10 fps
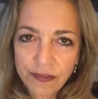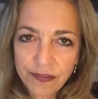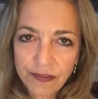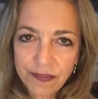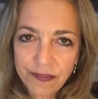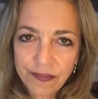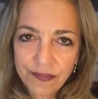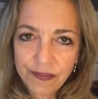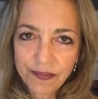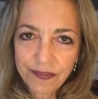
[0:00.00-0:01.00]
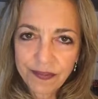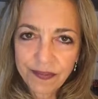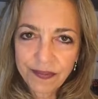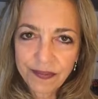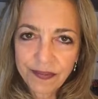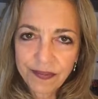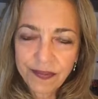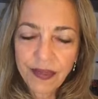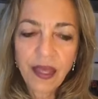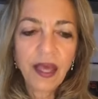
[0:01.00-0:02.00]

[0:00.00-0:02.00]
[no speech]